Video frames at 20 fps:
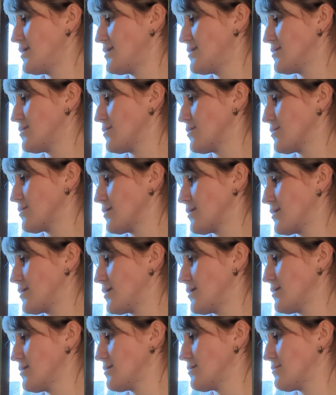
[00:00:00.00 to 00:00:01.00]
isn't earthly
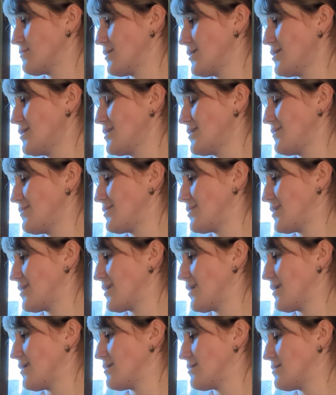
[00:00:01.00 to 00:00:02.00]
things. We could just even say
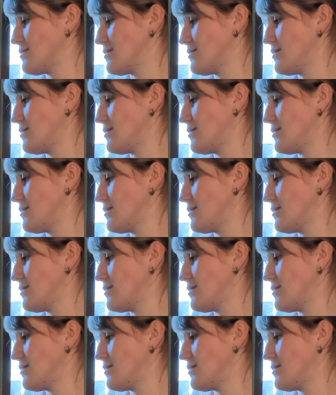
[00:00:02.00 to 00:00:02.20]
that.